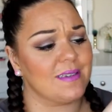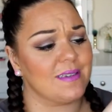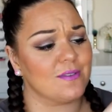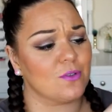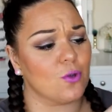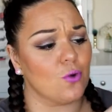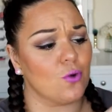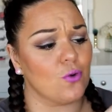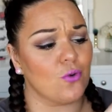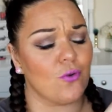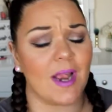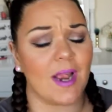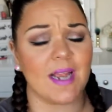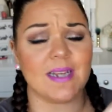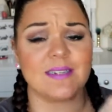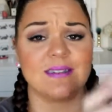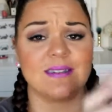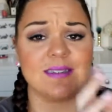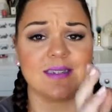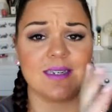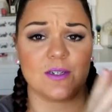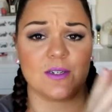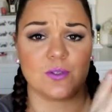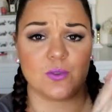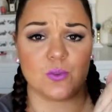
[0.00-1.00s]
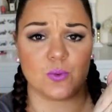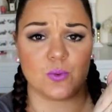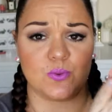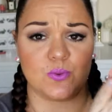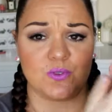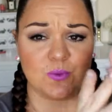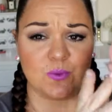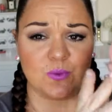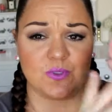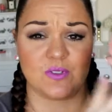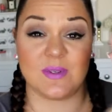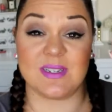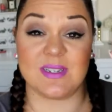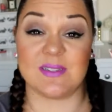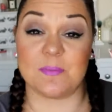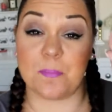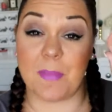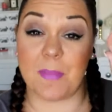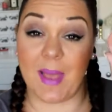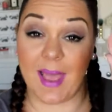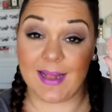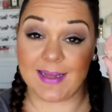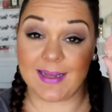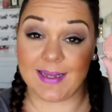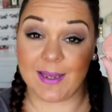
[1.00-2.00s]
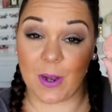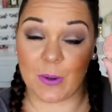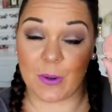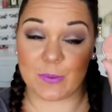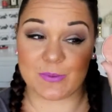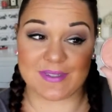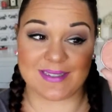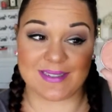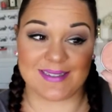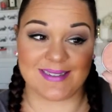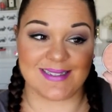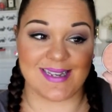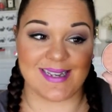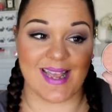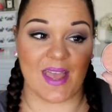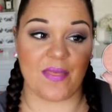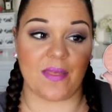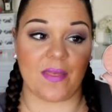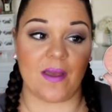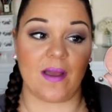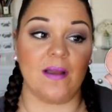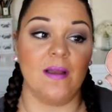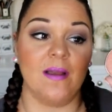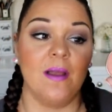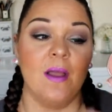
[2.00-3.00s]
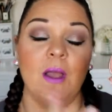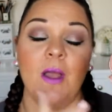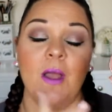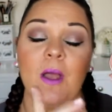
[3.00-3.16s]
It's got cracks in it and sorts, so it's barely holding together.